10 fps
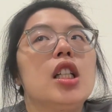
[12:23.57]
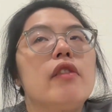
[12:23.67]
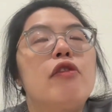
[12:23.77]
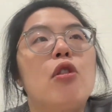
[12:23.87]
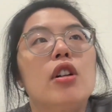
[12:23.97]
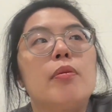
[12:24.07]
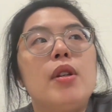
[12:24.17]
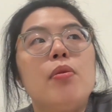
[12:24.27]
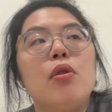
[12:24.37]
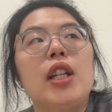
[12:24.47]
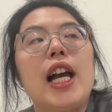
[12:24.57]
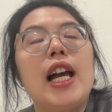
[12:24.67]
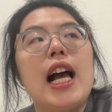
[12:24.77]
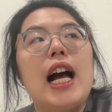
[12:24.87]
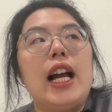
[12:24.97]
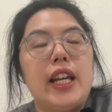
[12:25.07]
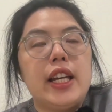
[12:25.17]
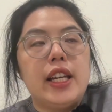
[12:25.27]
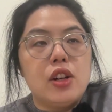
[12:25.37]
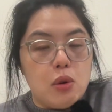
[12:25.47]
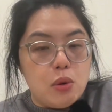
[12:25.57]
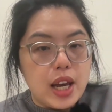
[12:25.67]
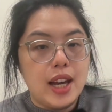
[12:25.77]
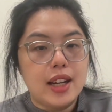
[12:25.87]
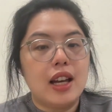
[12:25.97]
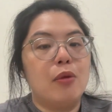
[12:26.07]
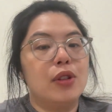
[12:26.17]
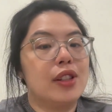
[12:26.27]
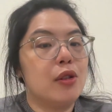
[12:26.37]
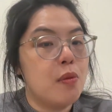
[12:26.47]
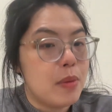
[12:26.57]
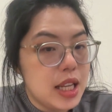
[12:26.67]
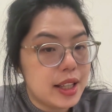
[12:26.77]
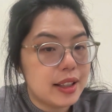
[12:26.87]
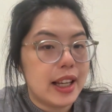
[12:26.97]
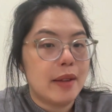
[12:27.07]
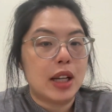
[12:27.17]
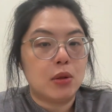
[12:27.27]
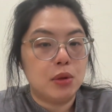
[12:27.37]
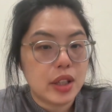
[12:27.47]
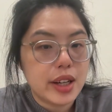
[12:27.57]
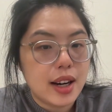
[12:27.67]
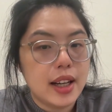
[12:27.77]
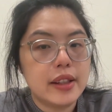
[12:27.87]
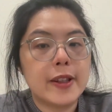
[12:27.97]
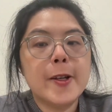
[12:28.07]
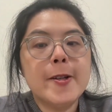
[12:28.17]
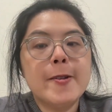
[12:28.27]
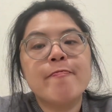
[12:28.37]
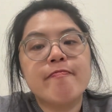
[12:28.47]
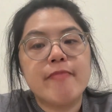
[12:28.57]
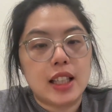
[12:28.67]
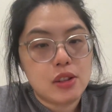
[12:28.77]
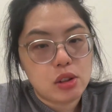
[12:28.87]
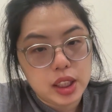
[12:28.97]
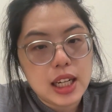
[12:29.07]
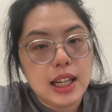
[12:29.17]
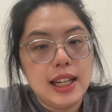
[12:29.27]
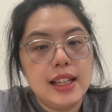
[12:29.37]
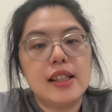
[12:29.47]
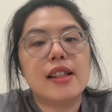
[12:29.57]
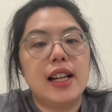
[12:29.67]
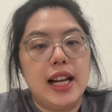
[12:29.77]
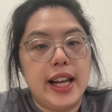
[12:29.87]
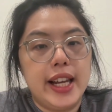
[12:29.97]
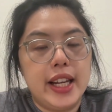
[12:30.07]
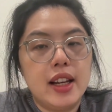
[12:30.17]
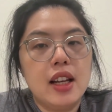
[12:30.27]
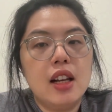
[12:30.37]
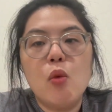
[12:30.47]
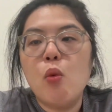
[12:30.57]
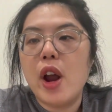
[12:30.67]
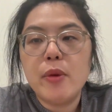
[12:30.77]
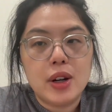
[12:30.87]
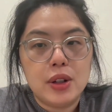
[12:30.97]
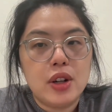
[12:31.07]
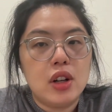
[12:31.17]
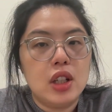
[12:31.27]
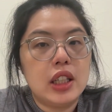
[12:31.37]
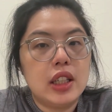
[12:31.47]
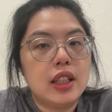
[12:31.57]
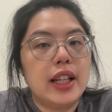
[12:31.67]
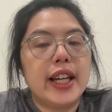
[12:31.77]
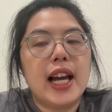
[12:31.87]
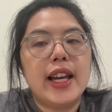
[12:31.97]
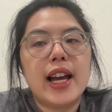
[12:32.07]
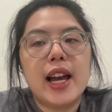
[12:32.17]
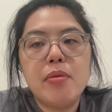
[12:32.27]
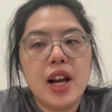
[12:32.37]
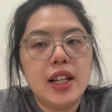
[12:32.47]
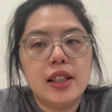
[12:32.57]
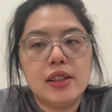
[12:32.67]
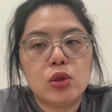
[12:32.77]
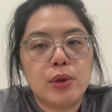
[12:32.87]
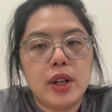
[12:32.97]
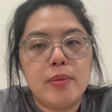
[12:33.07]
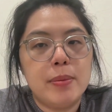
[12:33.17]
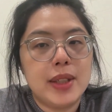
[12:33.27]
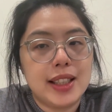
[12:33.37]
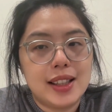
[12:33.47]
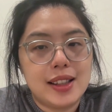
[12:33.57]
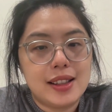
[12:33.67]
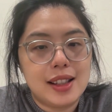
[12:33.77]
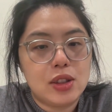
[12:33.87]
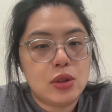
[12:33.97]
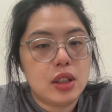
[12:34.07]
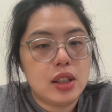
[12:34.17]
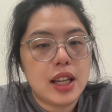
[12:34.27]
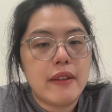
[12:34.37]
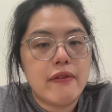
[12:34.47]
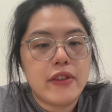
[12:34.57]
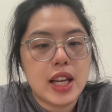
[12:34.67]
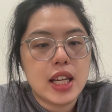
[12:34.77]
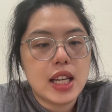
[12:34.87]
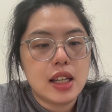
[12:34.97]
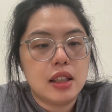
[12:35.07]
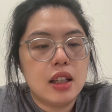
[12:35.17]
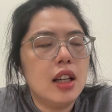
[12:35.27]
for the people that I know that I will still meet, like my coaching clients, my consulting clients, I very early on, like I had planned this trip and made this decision, I think in